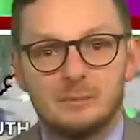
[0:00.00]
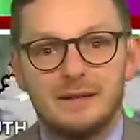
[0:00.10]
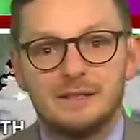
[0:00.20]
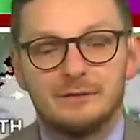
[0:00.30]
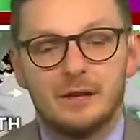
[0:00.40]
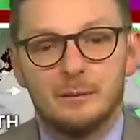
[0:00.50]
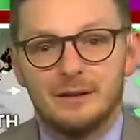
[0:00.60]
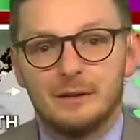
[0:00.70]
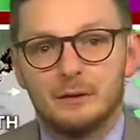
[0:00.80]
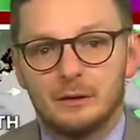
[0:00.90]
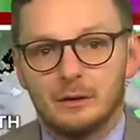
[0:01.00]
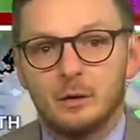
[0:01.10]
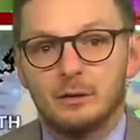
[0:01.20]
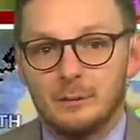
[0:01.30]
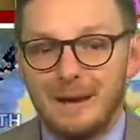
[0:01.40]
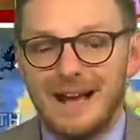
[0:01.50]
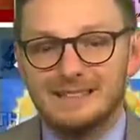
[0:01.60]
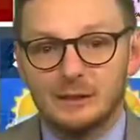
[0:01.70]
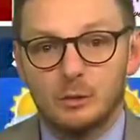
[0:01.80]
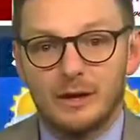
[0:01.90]
may develop and they're going to be
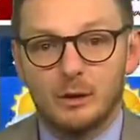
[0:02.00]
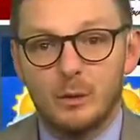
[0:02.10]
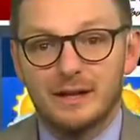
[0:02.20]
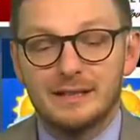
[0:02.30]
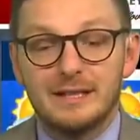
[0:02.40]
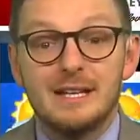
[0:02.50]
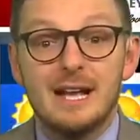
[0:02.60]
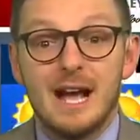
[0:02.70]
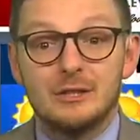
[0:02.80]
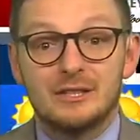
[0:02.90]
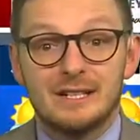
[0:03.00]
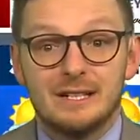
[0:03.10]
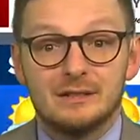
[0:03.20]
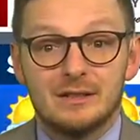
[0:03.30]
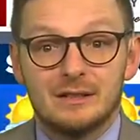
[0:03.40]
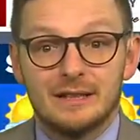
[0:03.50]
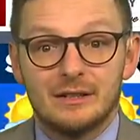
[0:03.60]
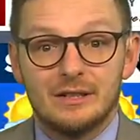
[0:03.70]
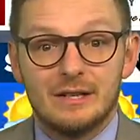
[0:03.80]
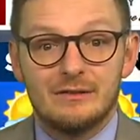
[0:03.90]
passing quite quickly as you get into the
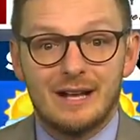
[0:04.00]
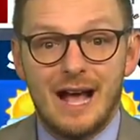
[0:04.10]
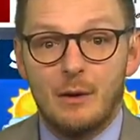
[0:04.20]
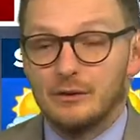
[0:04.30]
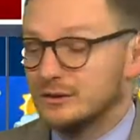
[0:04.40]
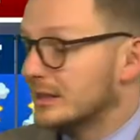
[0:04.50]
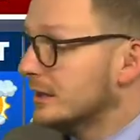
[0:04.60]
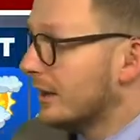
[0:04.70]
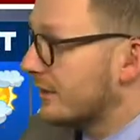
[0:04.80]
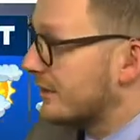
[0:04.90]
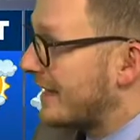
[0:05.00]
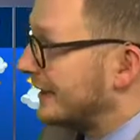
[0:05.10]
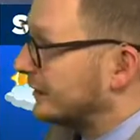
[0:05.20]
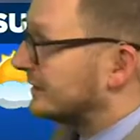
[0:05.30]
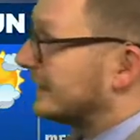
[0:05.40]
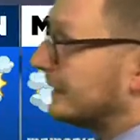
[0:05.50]
later evening hours. Other than that, your 10